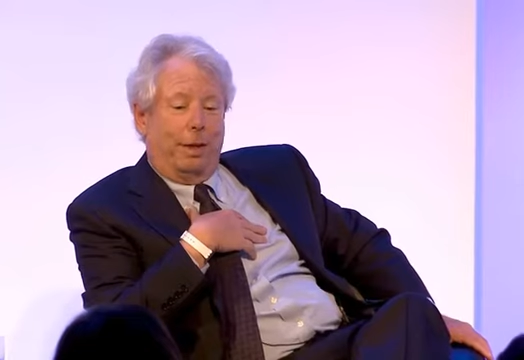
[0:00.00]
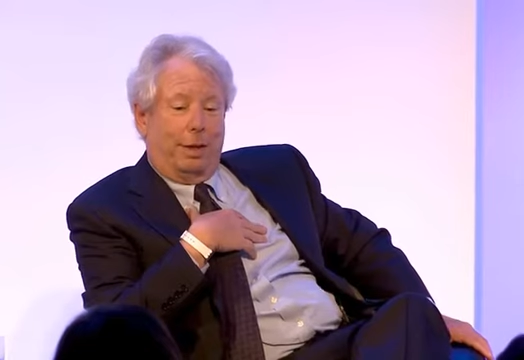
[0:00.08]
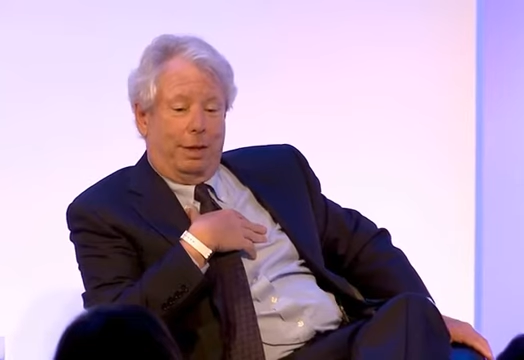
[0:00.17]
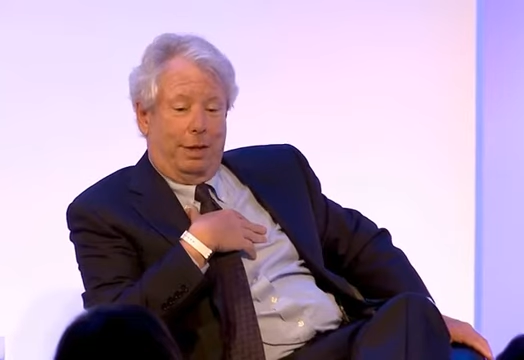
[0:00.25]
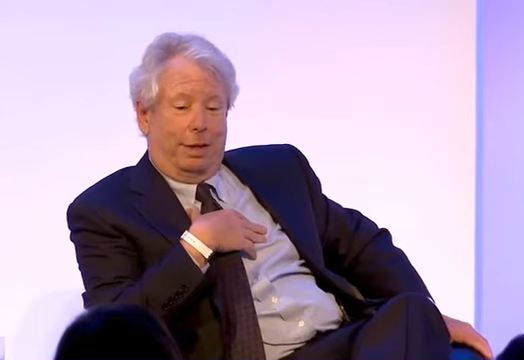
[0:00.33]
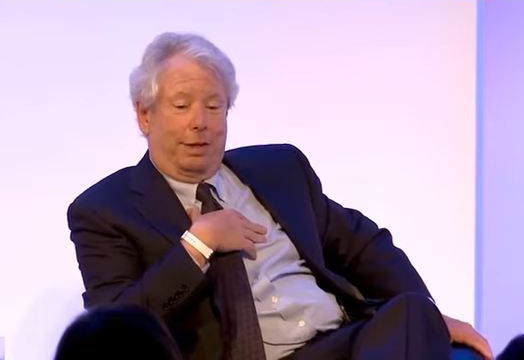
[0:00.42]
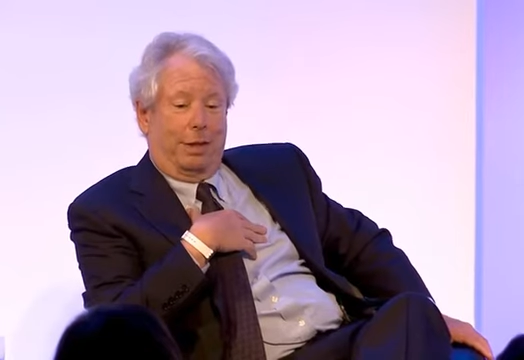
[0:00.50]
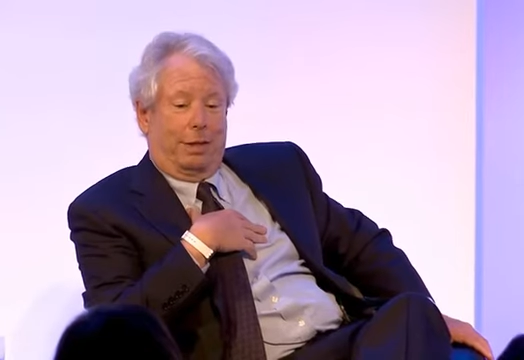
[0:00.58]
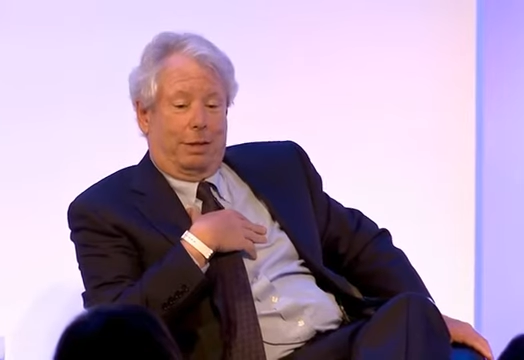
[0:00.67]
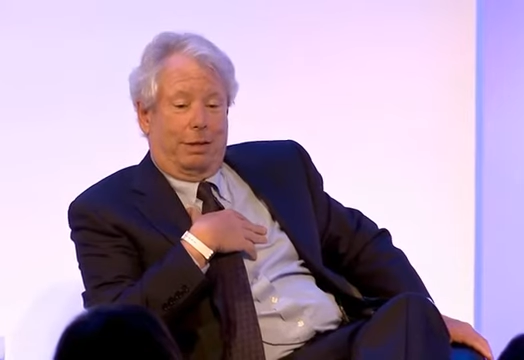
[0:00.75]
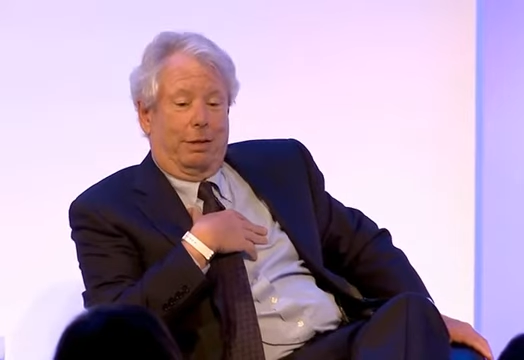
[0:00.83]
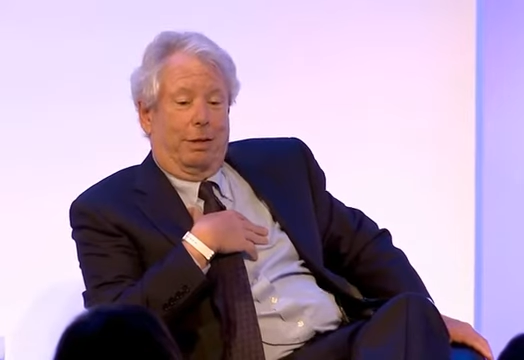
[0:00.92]
They think
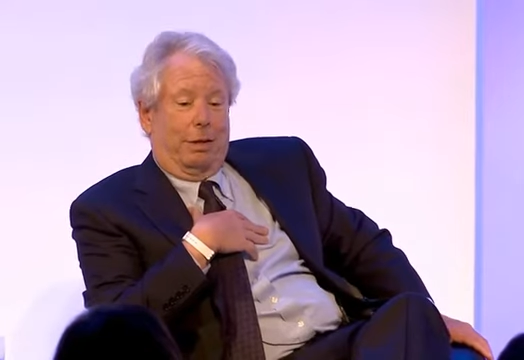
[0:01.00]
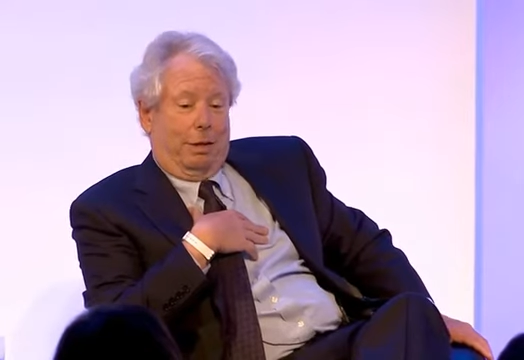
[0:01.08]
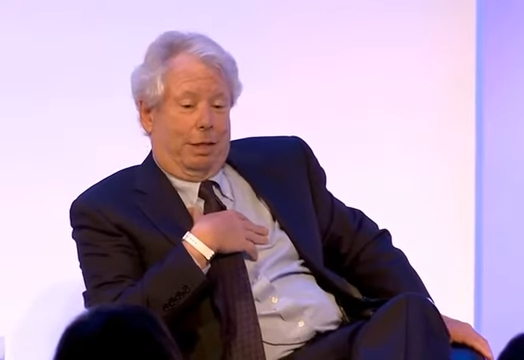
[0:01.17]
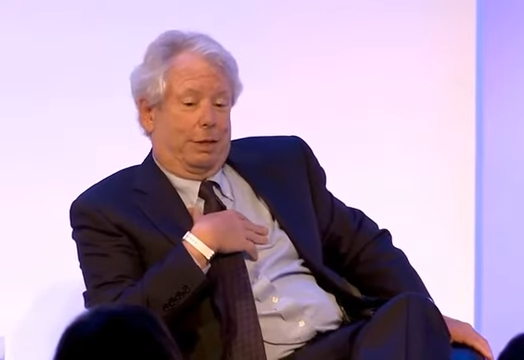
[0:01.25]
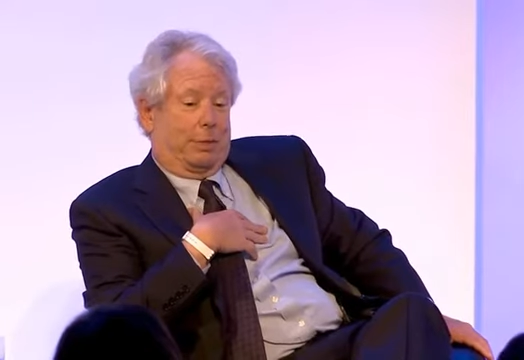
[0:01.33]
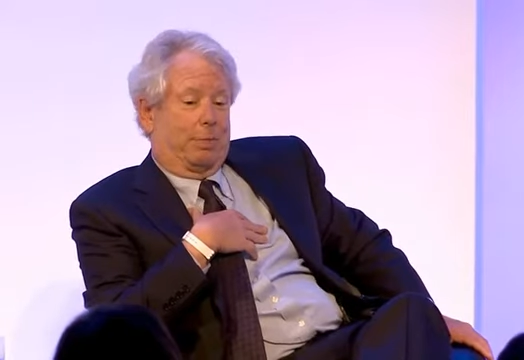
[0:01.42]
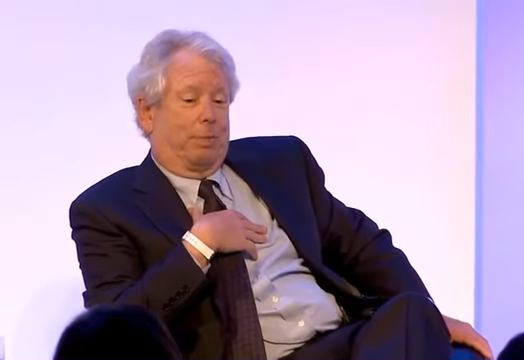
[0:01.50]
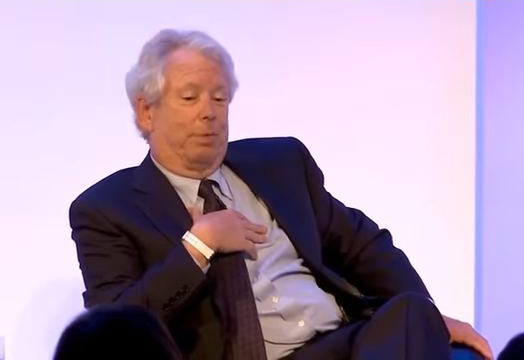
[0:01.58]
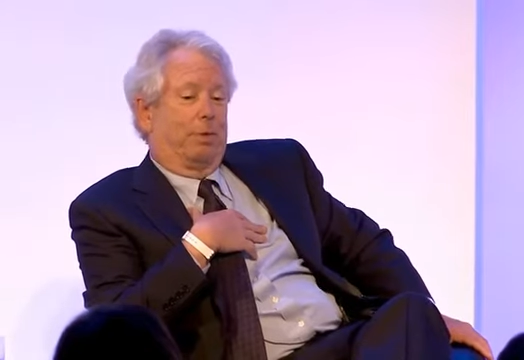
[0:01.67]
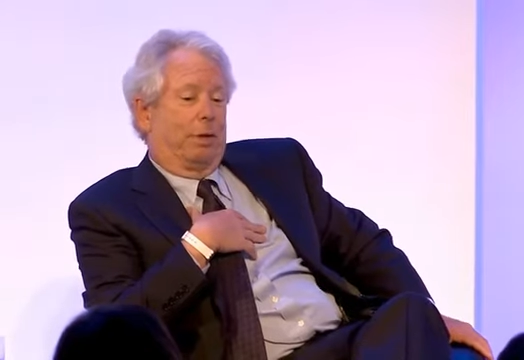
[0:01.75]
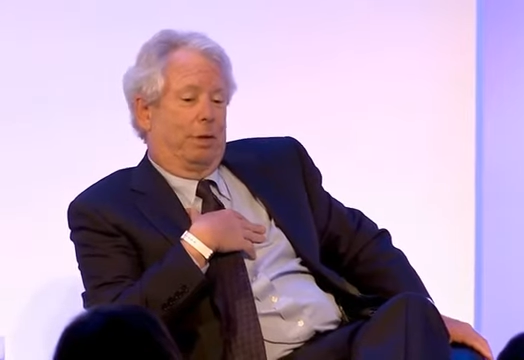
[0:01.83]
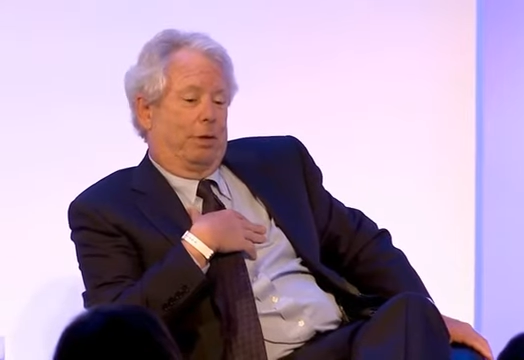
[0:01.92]
that's,
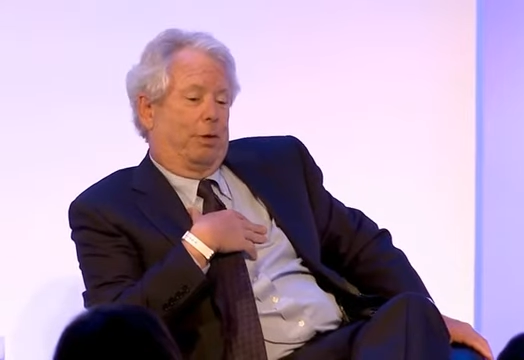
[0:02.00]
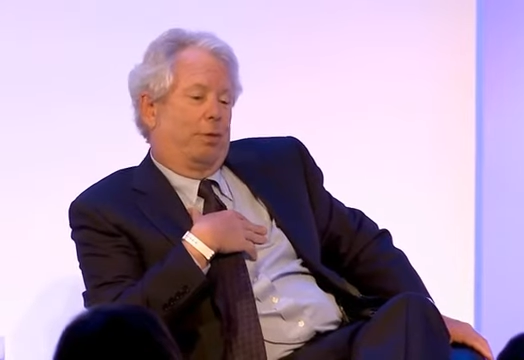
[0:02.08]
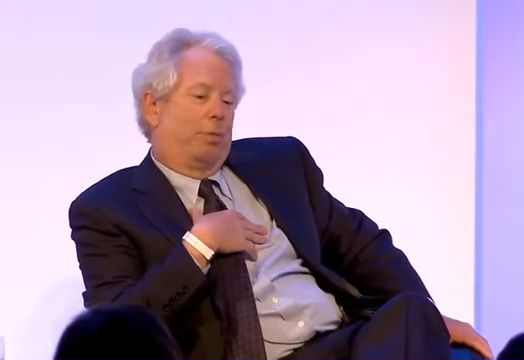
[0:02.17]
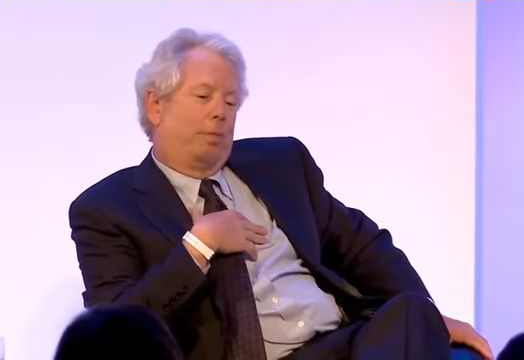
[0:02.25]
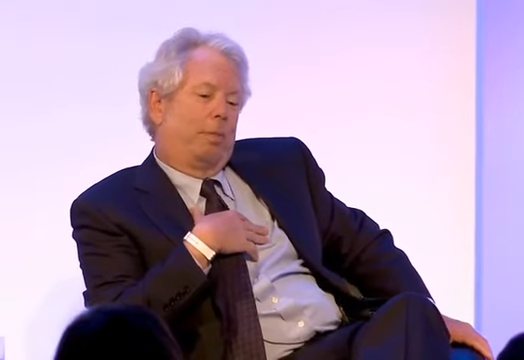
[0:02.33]
you know,